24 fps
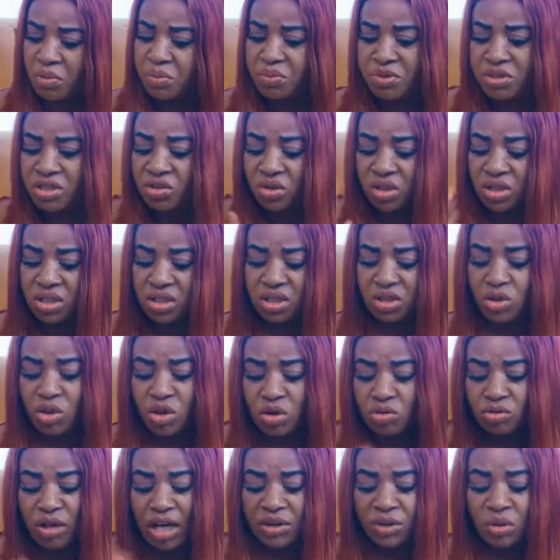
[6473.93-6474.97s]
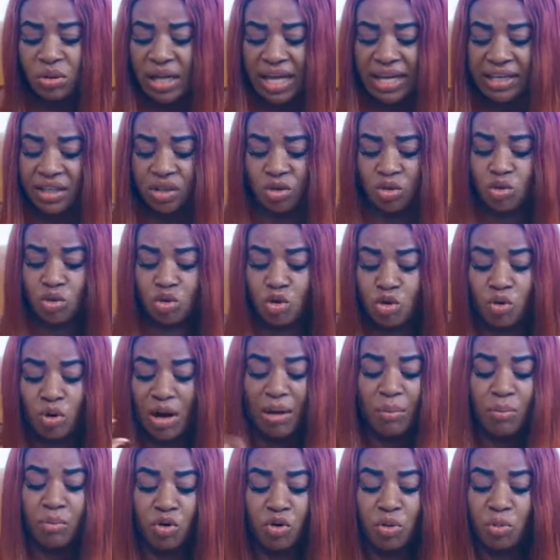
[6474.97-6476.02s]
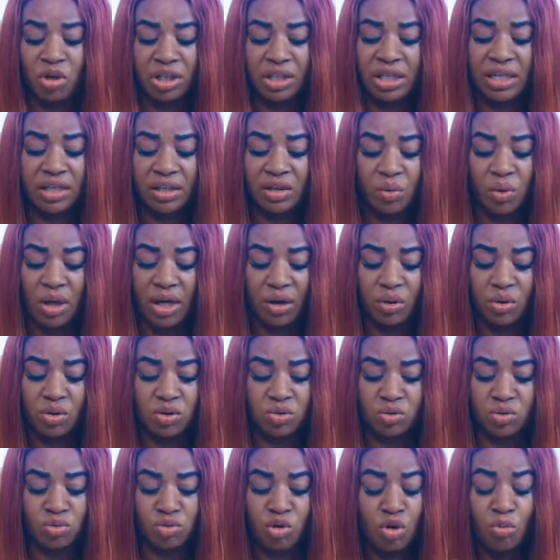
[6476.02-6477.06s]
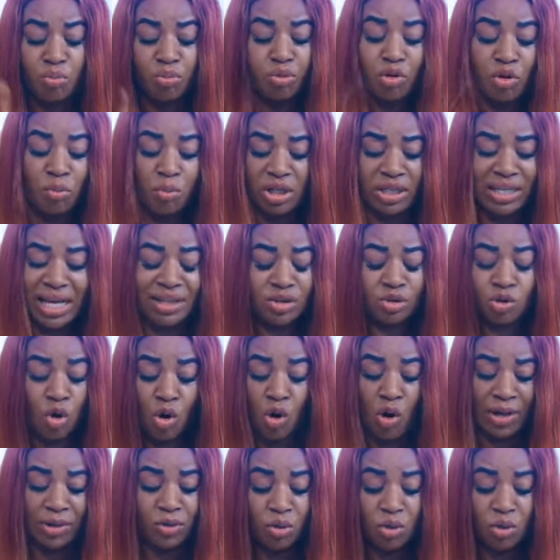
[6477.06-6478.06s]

Oh, seriously, I don't like it. Don't go and borrow money anywhere else. Don't borrow money at all.